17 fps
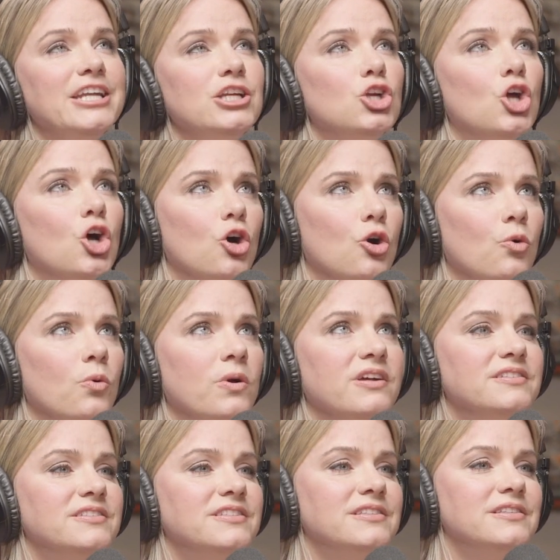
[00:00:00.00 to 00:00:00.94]
I
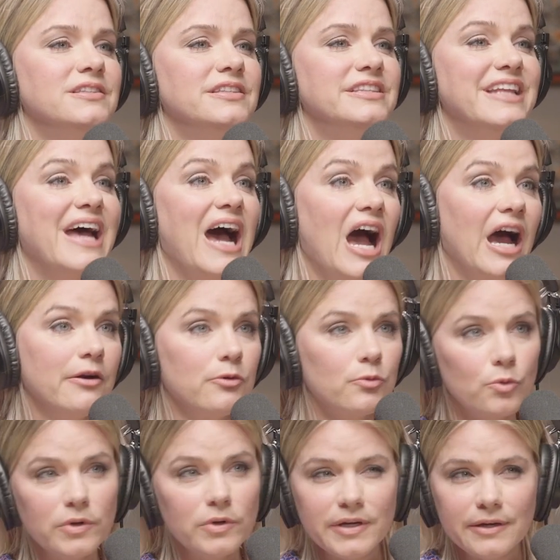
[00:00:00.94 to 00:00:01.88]
know it's
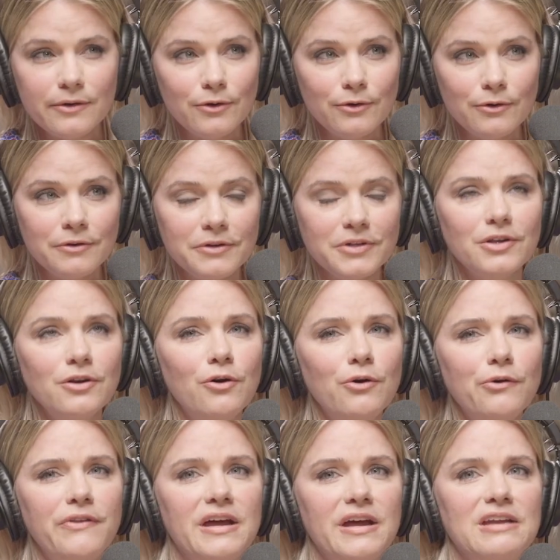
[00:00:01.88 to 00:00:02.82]
not real. You
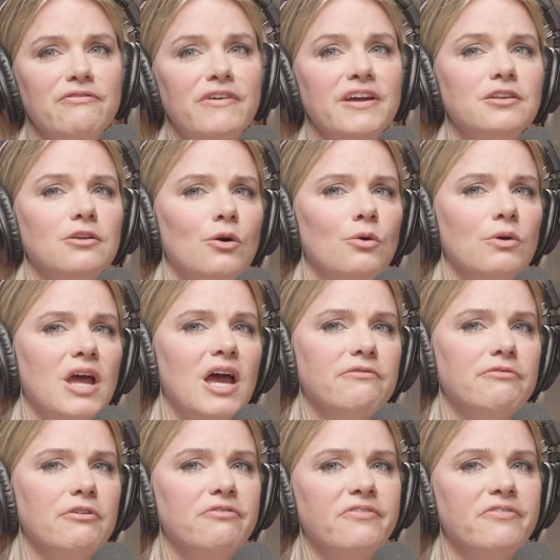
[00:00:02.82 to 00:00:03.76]
know that if I don't
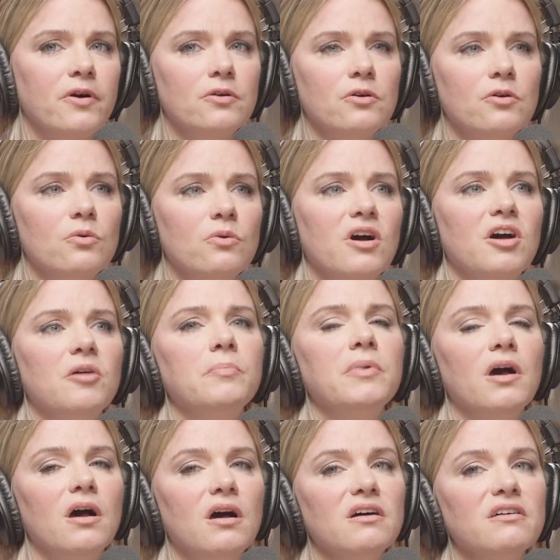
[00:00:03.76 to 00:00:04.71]
have a photo
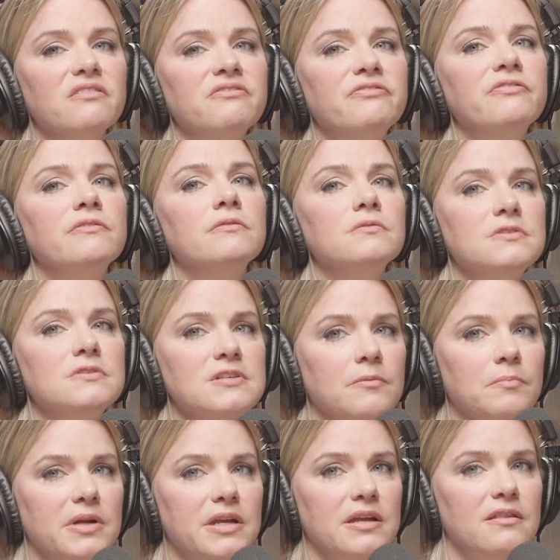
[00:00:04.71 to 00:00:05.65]
up of
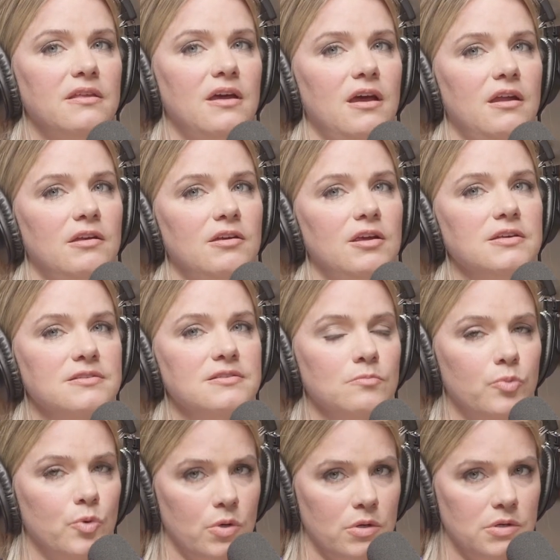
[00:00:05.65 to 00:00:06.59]
somebody that
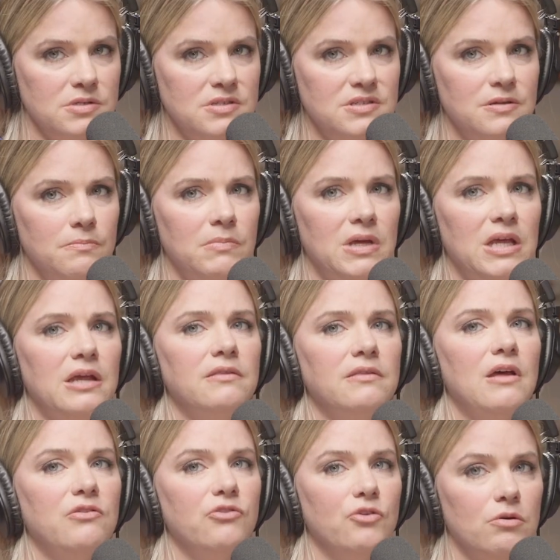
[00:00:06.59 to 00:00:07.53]
is important to
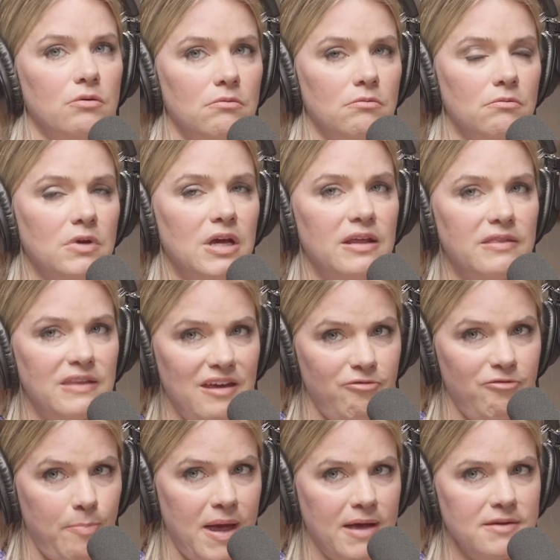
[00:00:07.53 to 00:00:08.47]
me, and
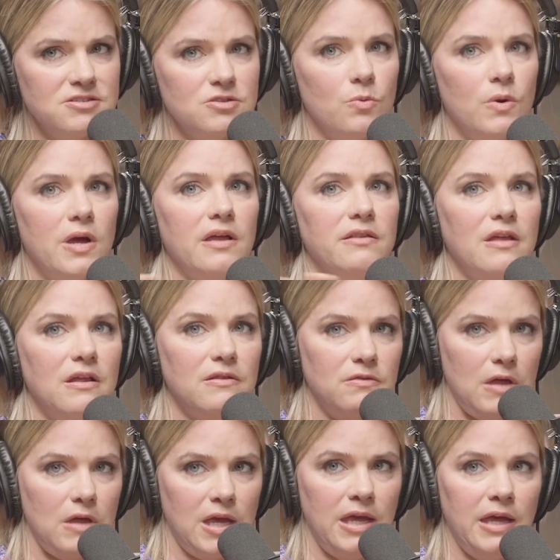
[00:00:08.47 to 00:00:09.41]
they've passed away,
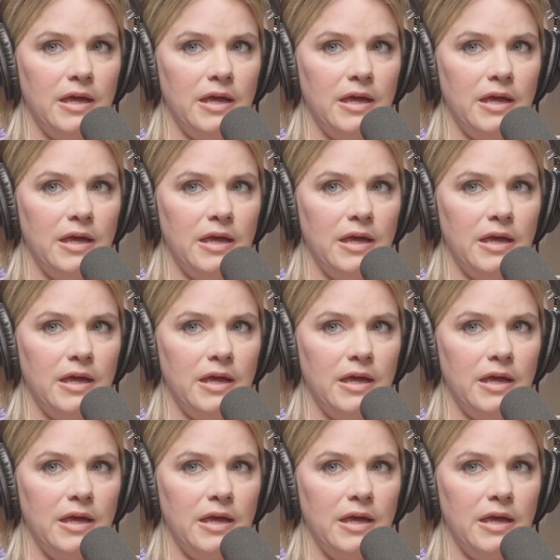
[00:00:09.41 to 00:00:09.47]
that they